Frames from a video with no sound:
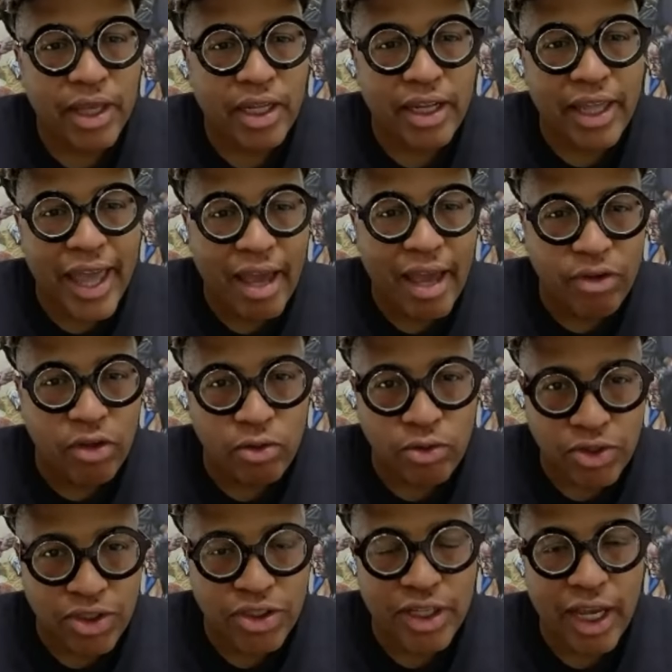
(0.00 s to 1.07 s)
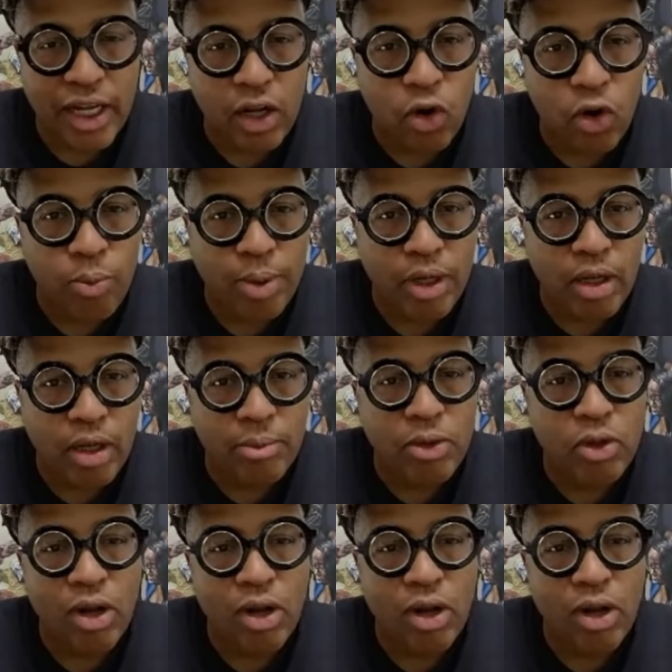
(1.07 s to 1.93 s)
and the avenues just kind of open up.